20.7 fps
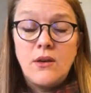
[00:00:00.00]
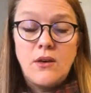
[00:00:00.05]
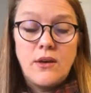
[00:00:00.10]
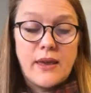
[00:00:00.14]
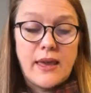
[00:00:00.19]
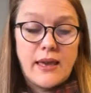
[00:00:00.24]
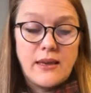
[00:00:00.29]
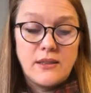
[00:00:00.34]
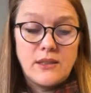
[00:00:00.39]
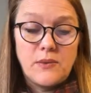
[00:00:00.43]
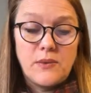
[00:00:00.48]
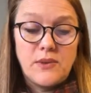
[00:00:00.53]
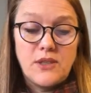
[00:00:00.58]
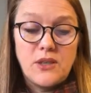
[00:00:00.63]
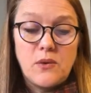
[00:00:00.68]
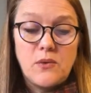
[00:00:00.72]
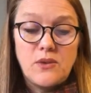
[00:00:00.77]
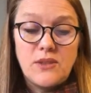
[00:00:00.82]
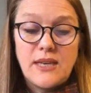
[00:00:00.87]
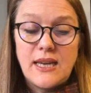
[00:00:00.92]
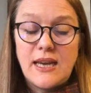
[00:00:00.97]
Okay, so we
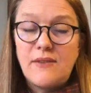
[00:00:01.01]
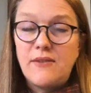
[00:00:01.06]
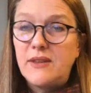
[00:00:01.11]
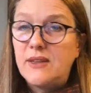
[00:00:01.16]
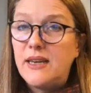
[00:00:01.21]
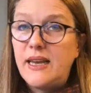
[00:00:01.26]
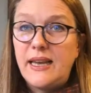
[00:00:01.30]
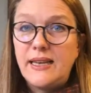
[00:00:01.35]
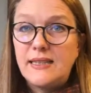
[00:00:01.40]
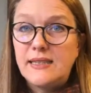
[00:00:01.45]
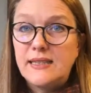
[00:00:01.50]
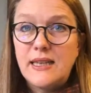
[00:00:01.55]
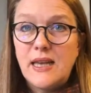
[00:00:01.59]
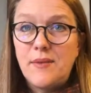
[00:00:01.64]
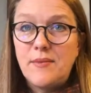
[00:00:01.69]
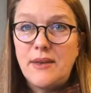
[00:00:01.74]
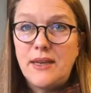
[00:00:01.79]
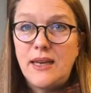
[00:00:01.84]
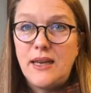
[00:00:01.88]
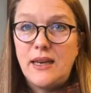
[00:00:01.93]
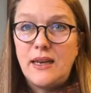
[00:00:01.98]
don't want to have the S
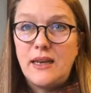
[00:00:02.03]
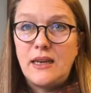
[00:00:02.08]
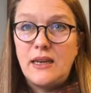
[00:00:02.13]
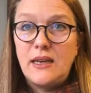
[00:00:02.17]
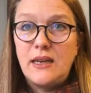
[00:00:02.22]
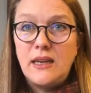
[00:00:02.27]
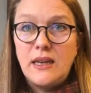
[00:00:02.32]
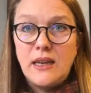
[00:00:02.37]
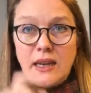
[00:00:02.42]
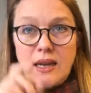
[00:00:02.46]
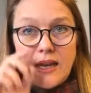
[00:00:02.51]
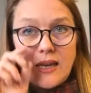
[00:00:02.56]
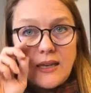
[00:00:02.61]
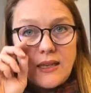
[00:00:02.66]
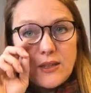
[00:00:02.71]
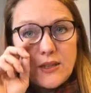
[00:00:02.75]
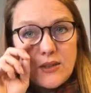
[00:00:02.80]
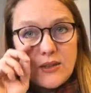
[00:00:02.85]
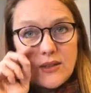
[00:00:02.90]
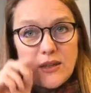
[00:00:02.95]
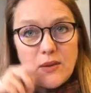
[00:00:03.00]
coming in any
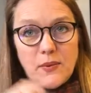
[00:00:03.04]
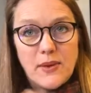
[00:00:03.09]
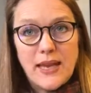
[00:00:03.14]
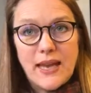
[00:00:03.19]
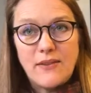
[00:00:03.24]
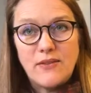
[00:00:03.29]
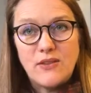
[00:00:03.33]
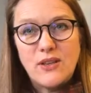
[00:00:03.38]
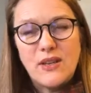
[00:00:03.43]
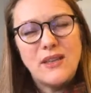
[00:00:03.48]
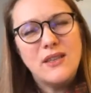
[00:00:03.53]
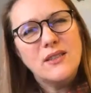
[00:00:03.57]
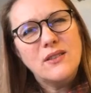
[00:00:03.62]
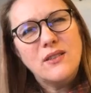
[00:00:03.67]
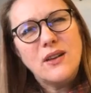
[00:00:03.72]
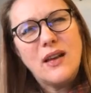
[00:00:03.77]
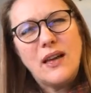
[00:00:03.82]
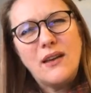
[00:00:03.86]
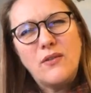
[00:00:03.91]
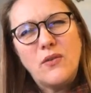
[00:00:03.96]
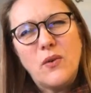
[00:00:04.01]
sooner than we have to, and it's
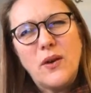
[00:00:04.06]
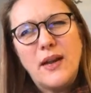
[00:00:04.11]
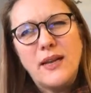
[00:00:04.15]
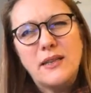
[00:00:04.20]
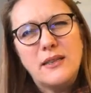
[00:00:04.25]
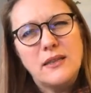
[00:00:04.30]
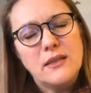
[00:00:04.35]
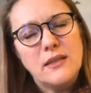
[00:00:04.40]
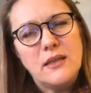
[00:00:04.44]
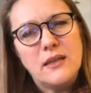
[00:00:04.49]
kind of quite